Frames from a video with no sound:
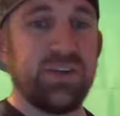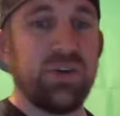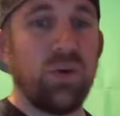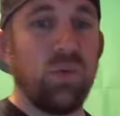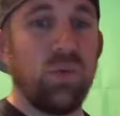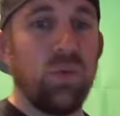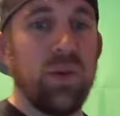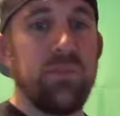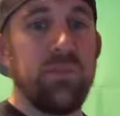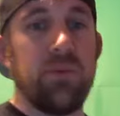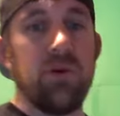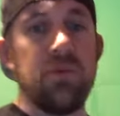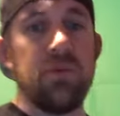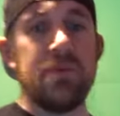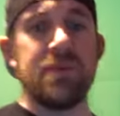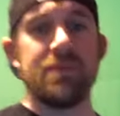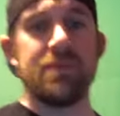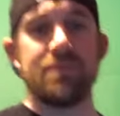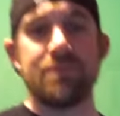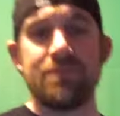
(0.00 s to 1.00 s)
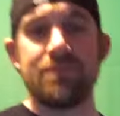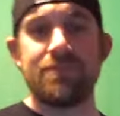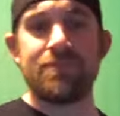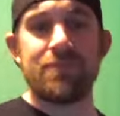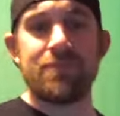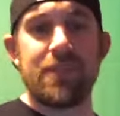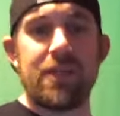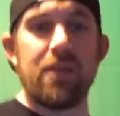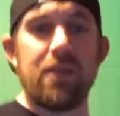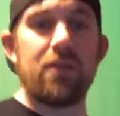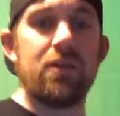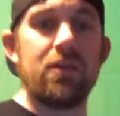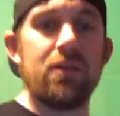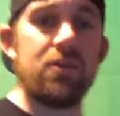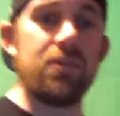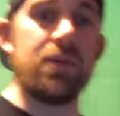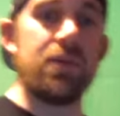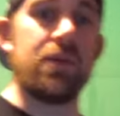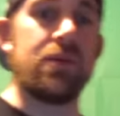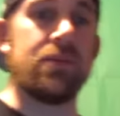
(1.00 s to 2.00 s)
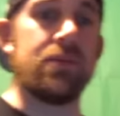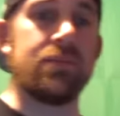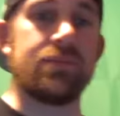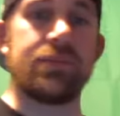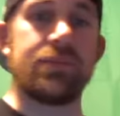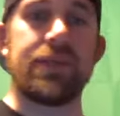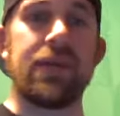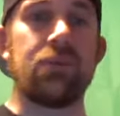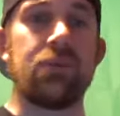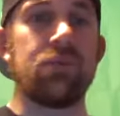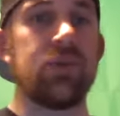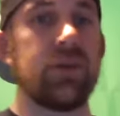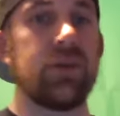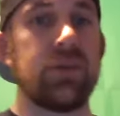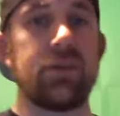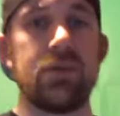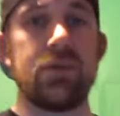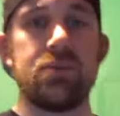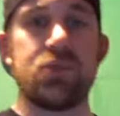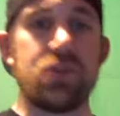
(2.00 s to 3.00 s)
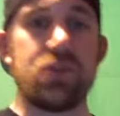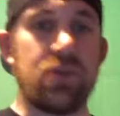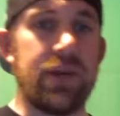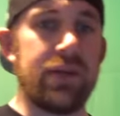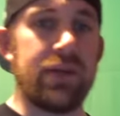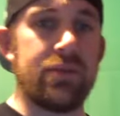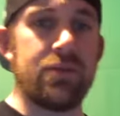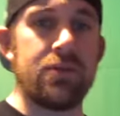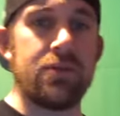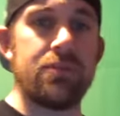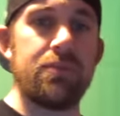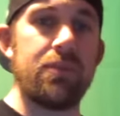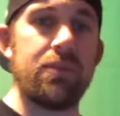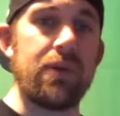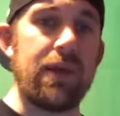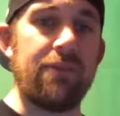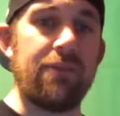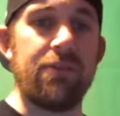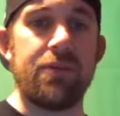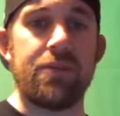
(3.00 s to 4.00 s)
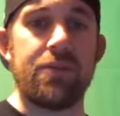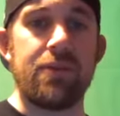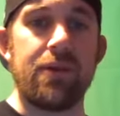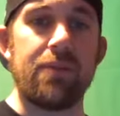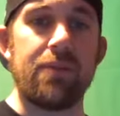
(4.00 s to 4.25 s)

to whip them and kill them and get rid of them, trade them, everything.